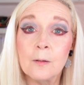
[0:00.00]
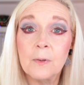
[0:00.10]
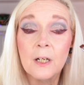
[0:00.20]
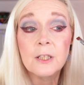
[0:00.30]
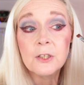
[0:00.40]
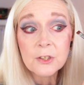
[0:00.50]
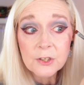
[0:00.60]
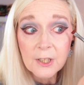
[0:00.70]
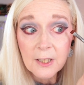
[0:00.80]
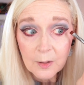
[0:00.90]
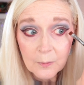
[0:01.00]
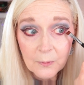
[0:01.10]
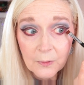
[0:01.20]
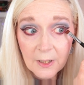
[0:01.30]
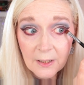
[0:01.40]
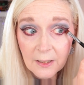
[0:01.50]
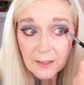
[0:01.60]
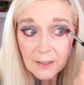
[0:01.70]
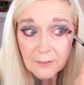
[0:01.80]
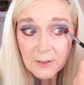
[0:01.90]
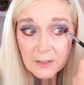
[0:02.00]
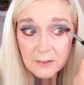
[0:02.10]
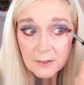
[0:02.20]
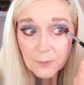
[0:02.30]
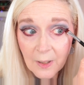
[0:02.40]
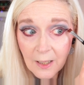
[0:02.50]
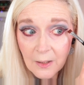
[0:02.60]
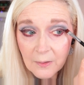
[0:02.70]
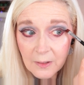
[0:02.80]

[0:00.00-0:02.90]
But I usually walk in the evenings as well,